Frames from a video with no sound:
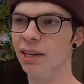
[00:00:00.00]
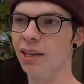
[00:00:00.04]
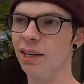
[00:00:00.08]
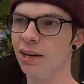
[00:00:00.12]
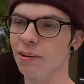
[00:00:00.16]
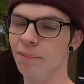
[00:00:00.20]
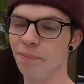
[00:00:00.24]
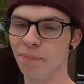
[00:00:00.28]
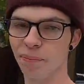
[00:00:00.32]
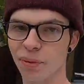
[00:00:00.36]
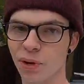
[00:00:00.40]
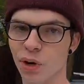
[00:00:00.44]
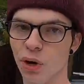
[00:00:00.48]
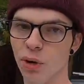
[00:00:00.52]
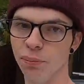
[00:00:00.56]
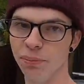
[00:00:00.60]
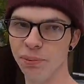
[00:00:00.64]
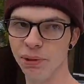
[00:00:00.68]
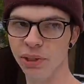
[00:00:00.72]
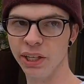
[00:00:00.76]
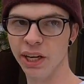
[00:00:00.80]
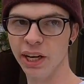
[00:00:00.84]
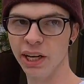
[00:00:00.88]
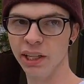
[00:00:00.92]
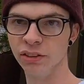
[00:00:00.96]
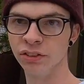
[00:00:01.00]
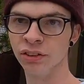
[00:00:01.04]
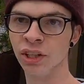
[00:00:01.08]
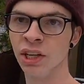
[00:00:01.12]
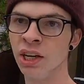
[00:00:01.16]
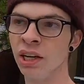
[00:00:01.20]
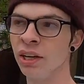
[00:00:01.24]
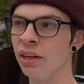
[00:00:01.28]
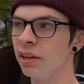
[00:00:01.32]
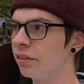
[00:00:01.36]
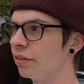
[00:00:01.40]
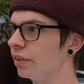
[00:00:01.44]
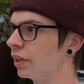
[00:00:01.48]
Hope you guys
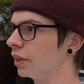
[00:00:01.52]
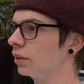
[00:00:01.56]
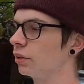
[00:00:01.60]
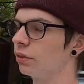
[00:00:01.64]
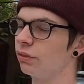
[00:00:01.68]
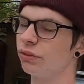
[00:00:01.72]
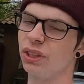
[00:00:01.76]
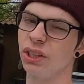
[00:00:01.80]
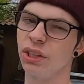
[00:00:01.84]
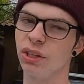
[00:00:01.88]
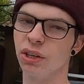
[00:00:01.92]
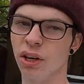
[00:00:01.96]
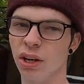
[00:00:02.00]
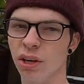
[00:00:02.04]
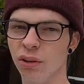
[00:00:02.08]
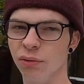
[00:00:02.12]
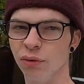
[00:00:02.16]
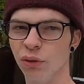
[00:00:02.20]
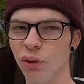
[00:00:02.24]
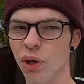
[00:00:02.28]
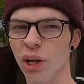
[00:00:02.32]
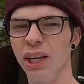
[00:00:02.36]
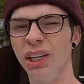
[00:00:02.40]
found this video helpful.